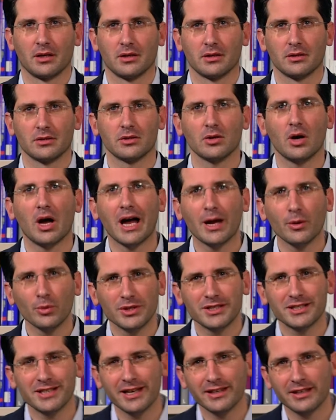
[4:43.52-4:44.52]
So I would
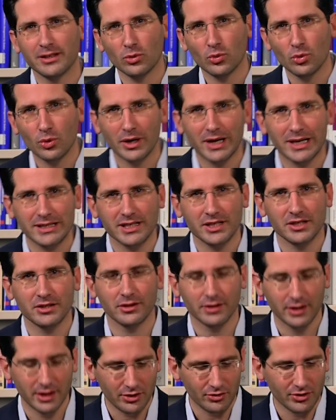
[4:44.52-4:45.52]
say that organization
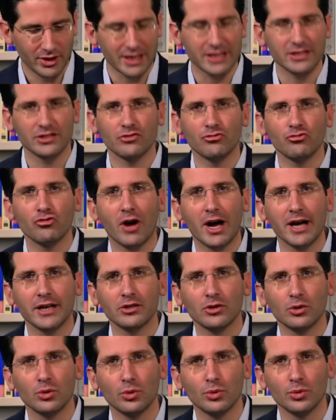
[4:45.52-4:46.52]
theory is the right
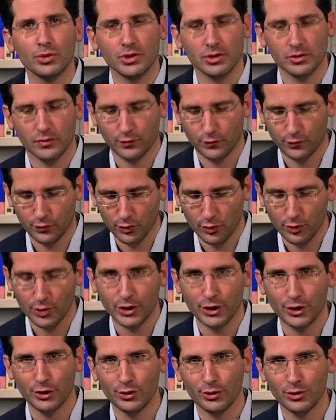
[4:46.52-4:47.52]
course for
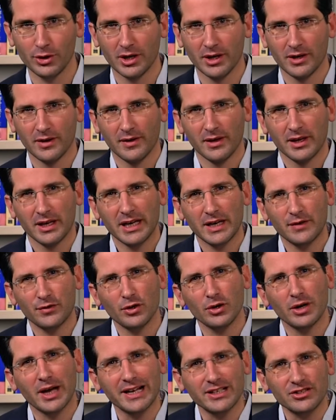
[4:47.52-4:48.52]
you if you
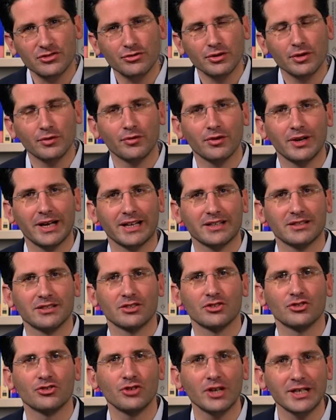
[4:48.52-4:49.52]
like to reflect
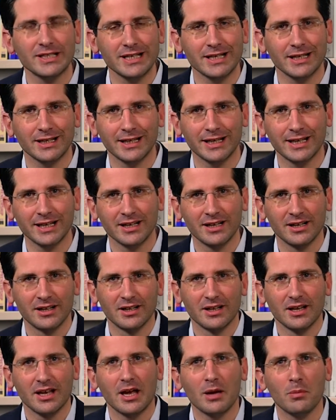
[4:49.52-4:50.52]
critically
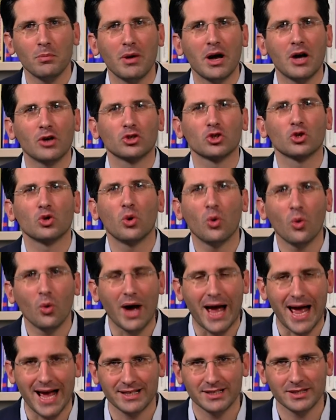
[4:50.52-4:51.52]
about core
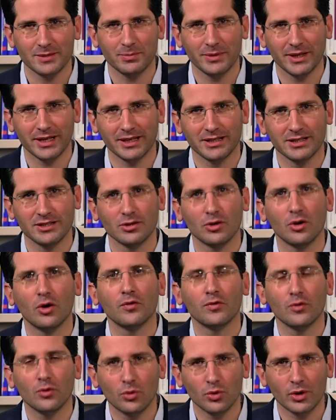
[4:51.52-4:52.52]
aspects
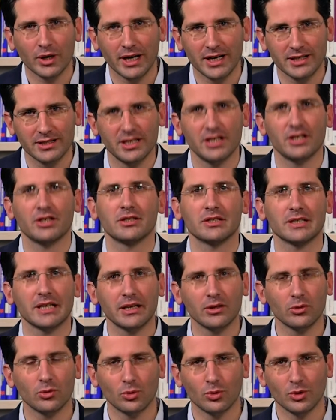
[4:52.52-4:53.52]
of organizations
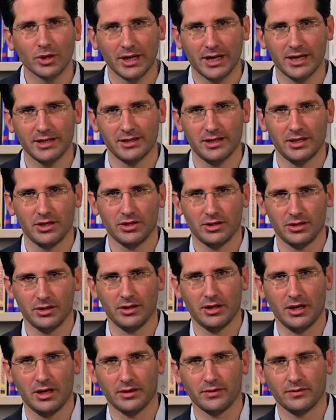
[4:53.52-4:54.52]
and organizational
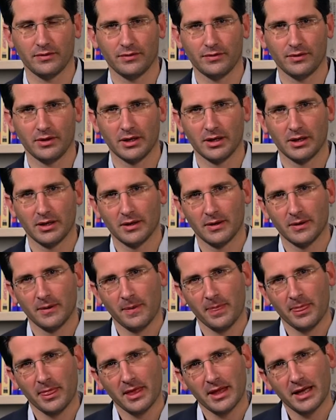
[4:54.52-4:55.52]
life.
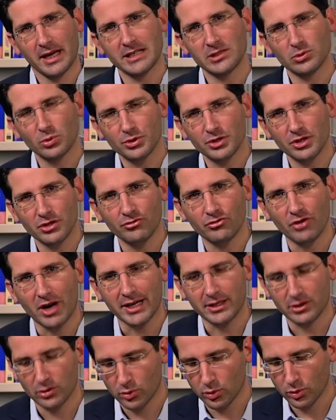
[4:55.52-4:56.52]
It's also the
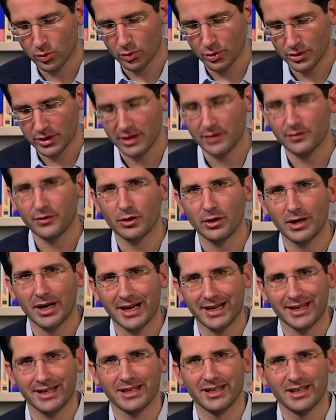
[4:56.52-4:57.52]
right course if you
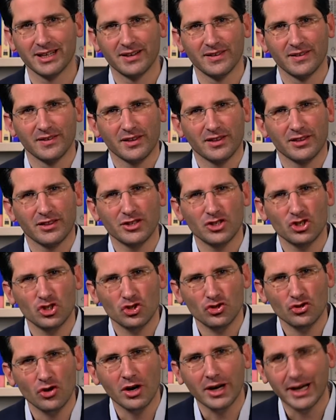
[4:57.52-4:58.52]
like the
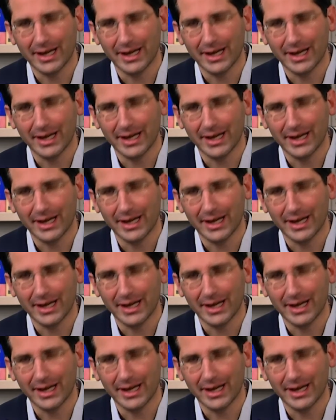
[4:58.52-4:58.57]
strong